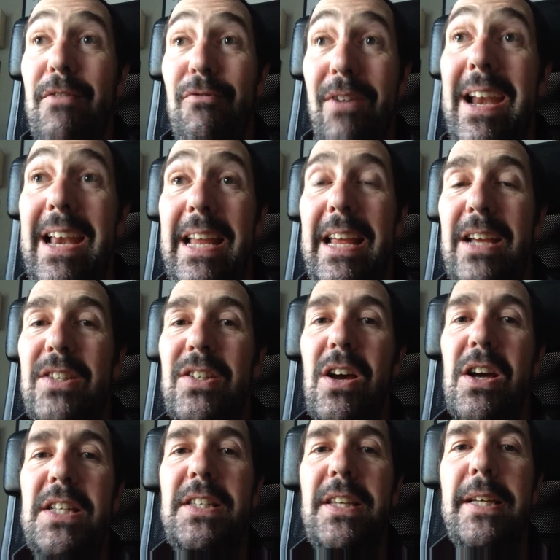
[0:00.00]
really
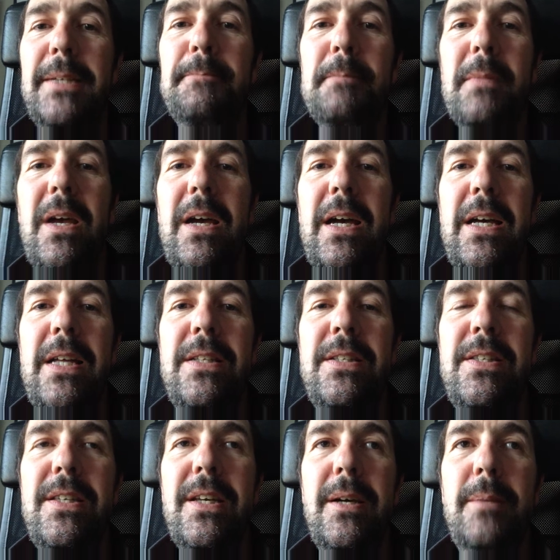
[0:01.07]
exciting. And